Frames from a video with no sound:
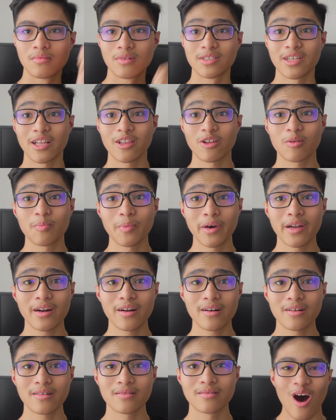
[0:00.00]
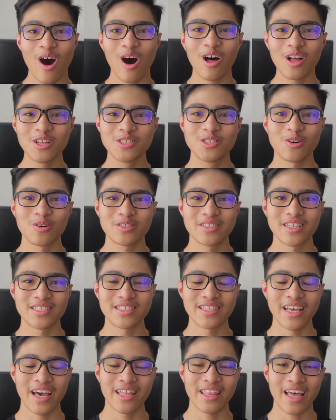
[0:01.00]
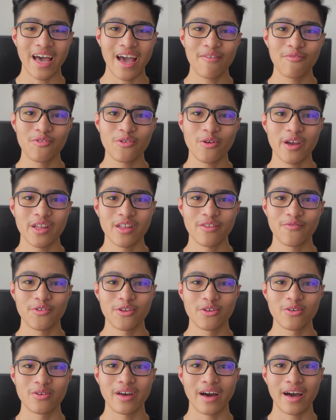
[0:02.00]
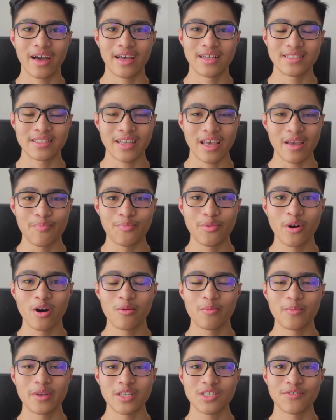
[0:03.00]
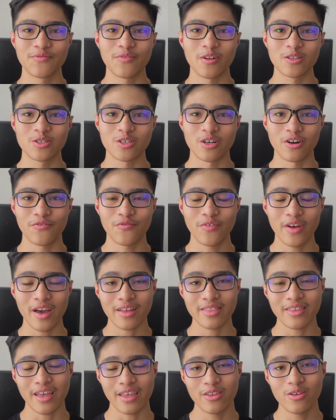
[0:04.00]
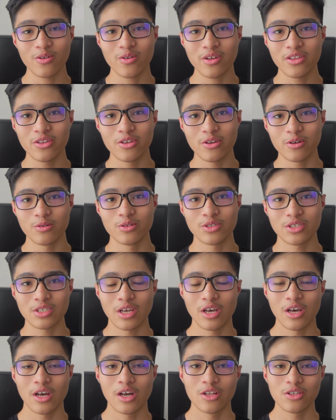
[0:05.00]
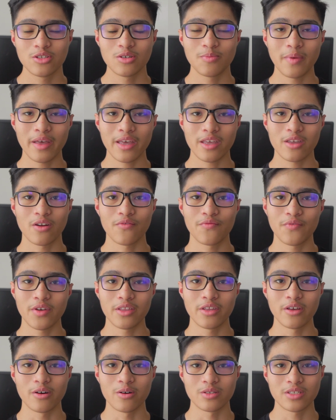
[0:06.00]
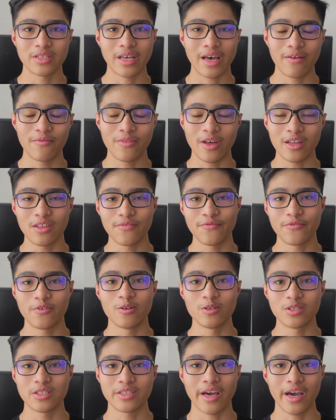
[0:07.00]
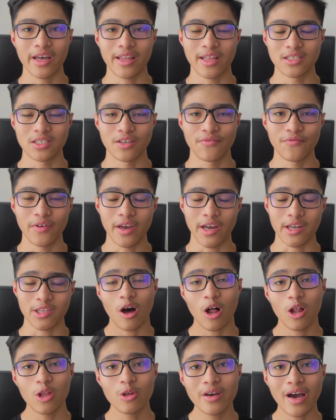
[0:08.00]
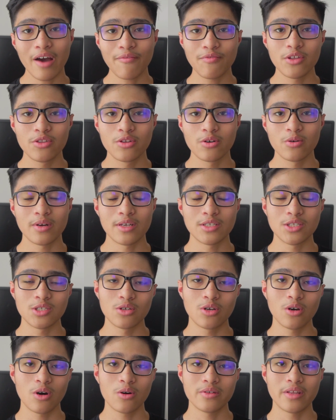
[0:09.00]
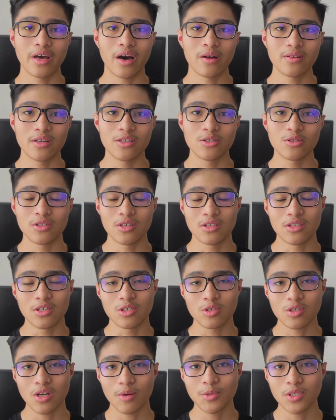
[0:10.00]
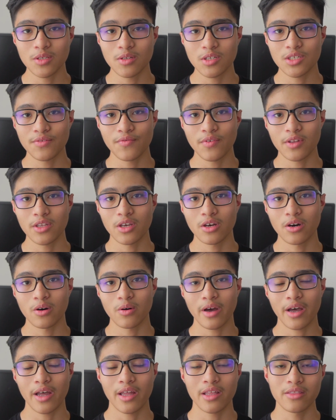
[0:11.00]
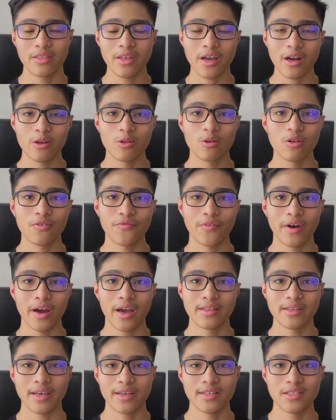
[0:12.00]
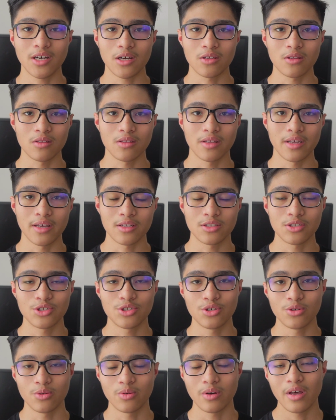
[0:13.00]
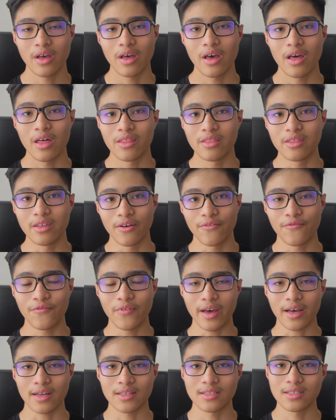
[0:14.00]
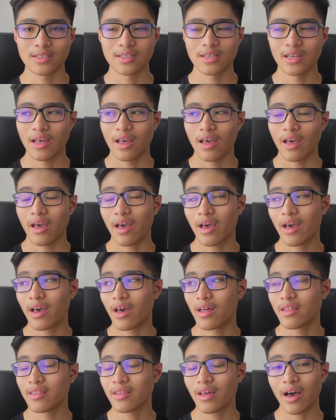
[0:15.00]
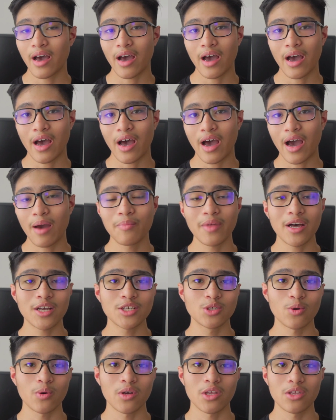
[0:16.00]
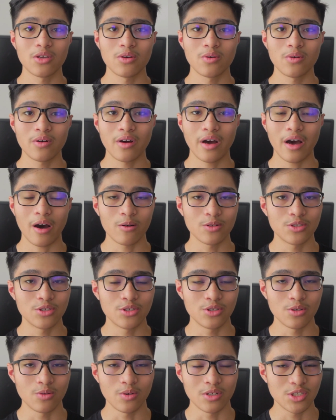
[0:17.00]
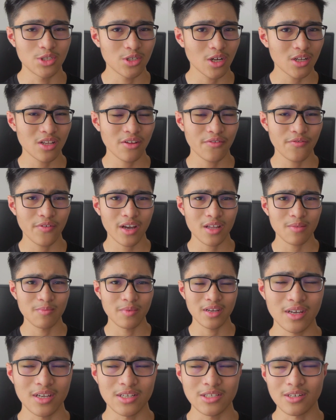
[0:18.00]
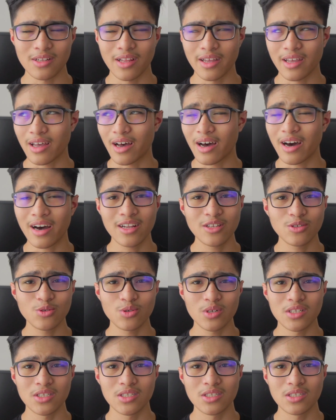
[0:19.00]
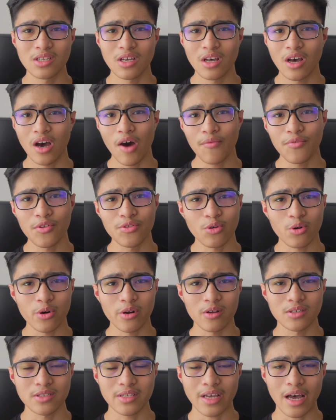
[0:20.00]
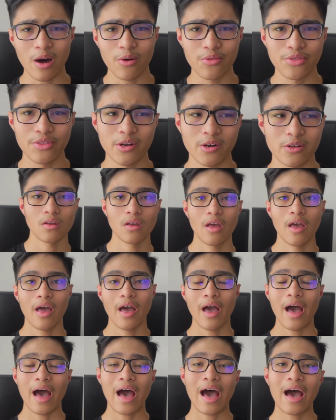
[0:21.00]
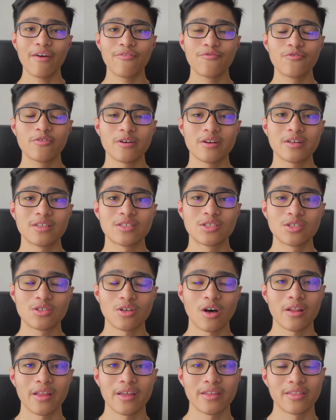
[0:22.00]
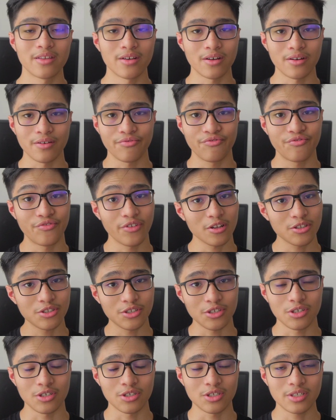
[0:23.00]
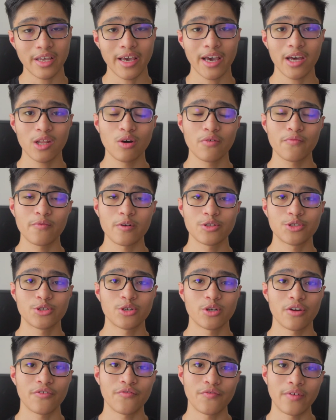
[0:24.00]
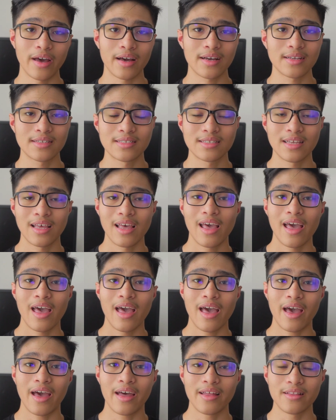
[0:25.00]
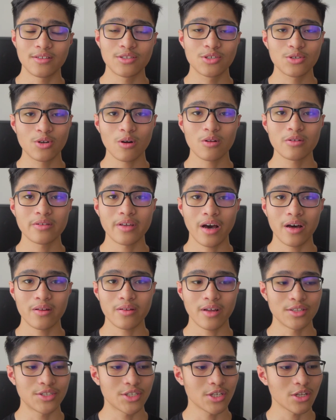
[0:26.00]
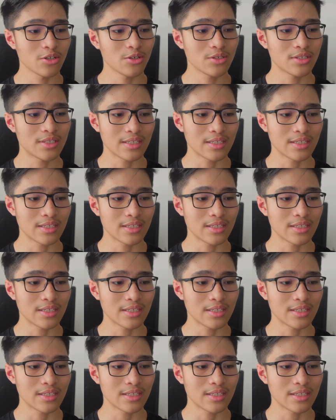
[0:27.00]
Does that look better? All jokes aside, I have created for you guys a pro mist filter effect that you can use to make your videos have that diffused highlights effect. All you have to do is to go down into the description of this video and there you'll find a download link to the effect. And I'm not showing you how to install the effect because there are like hundreds of tutorials out there on YouTube. So. After installing the filters, head over to your effects and scroll down until you